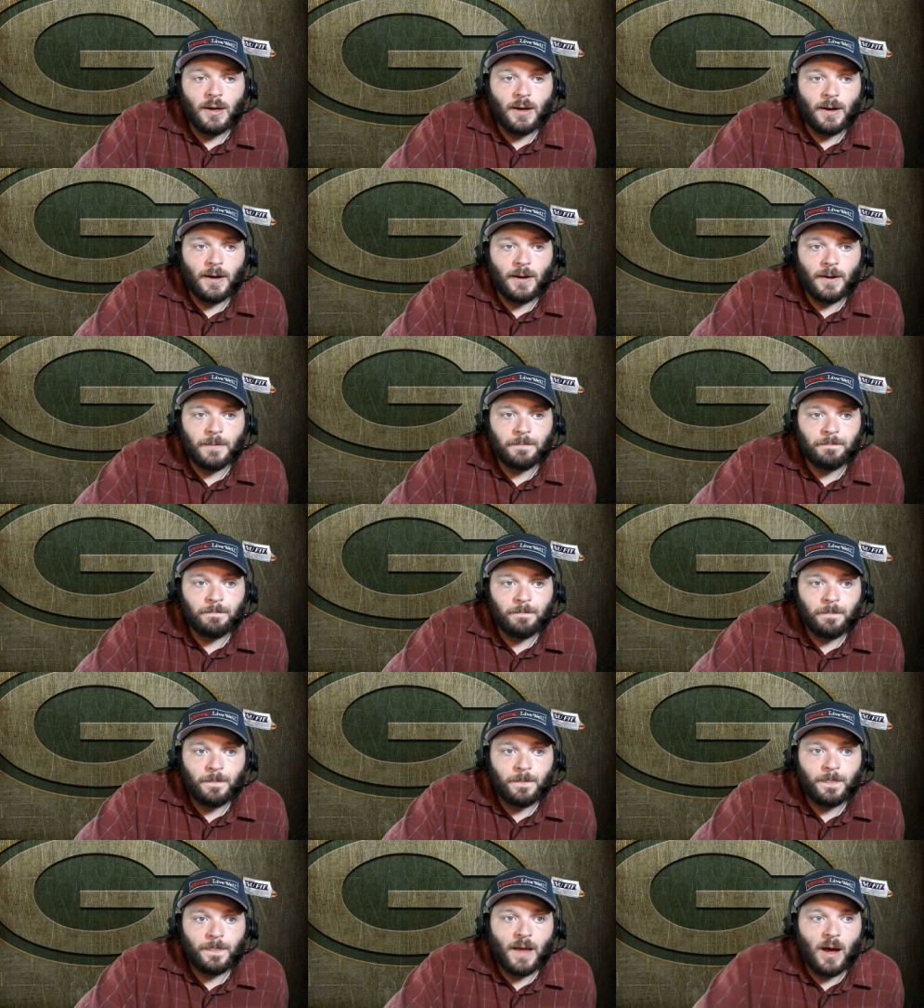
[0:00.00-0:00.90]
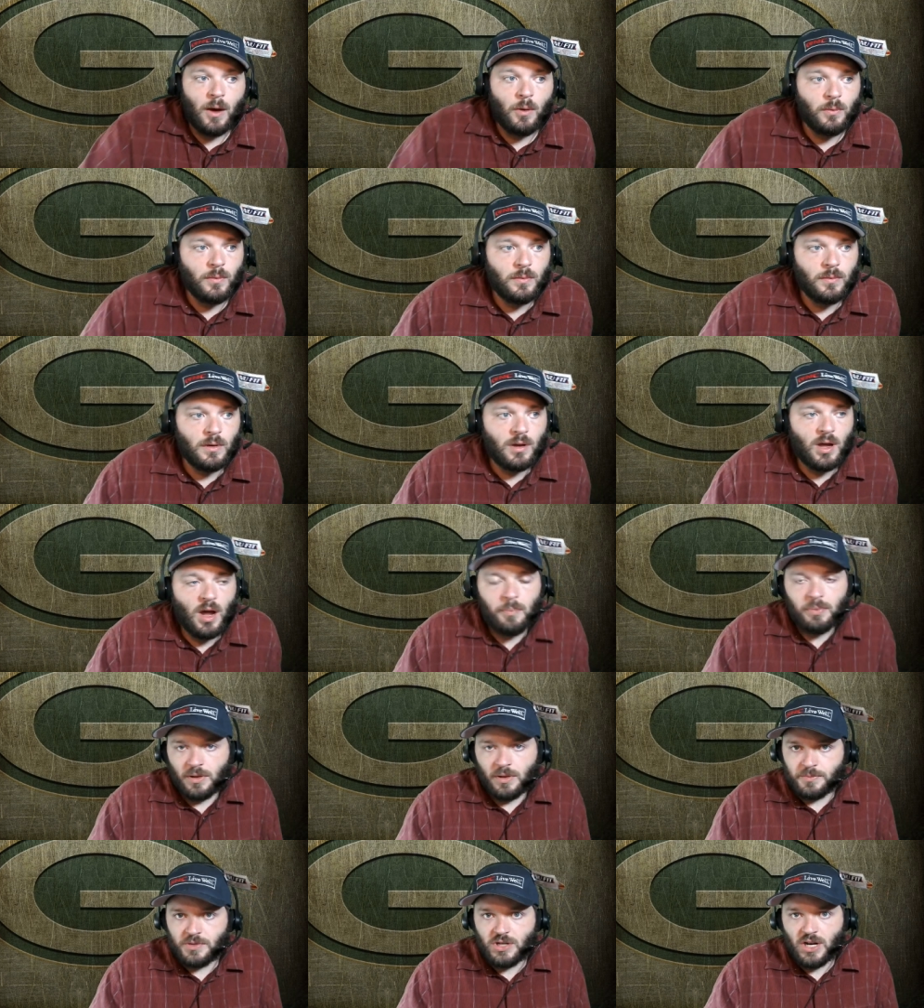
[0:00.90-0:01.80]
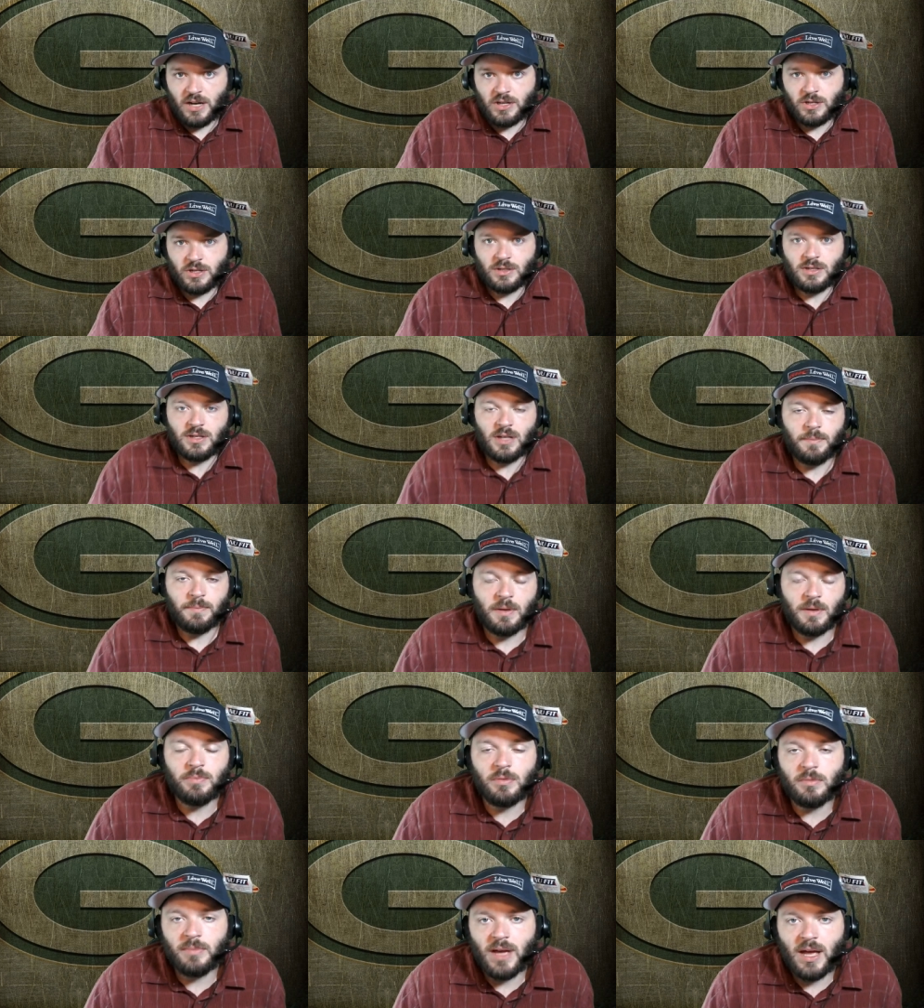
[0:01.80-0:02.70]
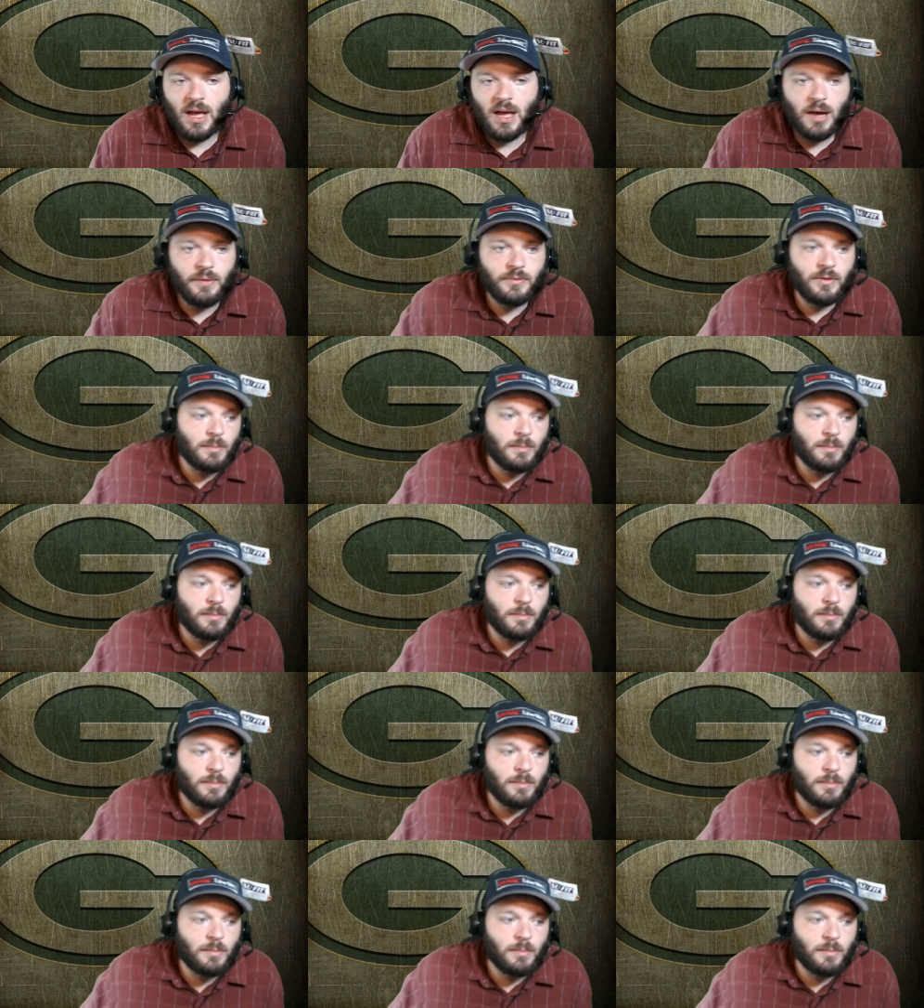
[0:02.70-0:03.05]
Um, now, a couple objections that people may have.